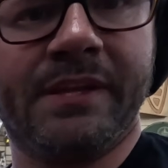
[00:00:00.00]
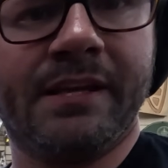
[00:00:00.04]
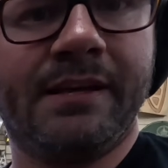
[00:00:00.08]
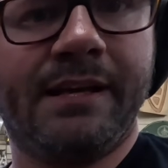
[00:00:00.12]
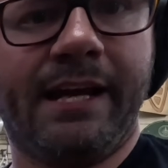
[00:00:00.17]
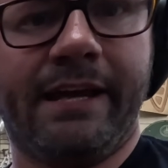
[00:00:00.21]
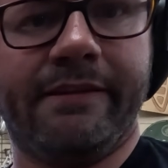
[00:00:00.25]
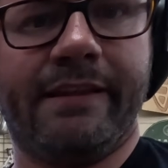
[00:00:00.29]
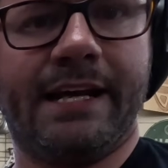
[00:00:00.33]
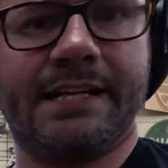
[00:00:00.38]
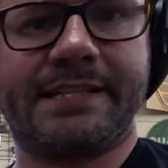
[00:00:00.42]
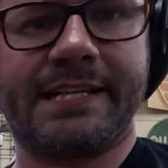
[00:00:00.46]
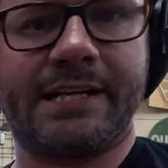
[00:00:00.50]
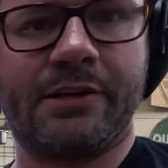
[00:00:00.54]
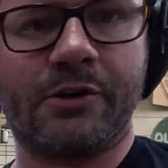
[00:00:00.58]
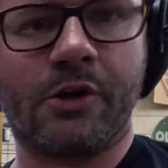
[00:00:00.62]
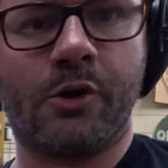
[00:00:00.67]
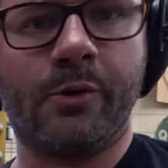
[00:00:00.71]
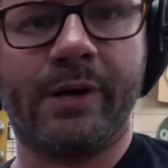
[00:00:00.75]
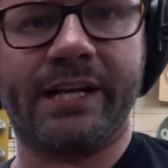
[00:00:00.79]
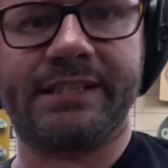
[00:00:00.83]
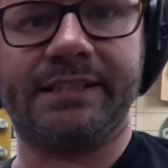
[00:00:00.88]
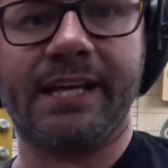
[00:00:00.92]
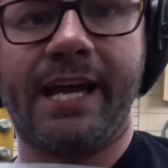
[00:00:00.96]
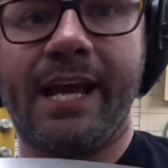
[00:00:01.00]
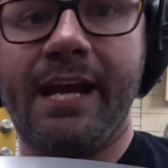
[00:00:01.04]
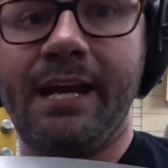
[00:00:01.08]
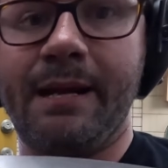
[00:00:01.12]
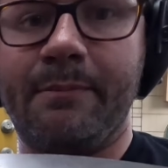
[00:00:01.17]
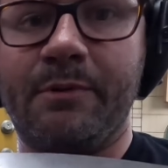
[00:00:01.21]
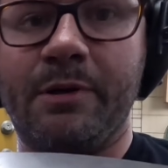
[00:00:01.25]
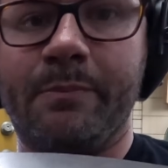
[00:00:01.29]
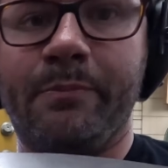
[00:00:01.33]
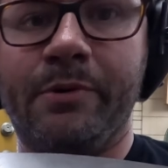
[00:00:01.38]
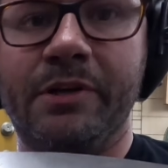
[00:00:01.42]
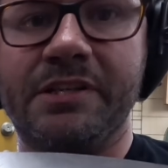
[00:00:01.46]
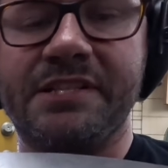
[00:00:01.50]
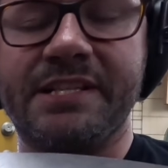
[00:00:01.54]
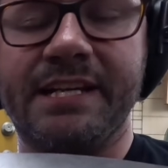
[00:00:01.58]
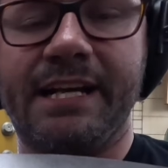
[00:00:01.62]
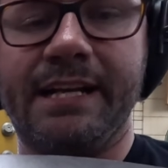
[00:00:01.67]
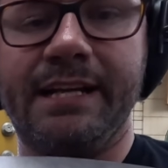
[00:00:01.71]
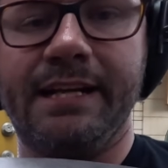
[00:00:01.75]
And that's how quick the hammer puts that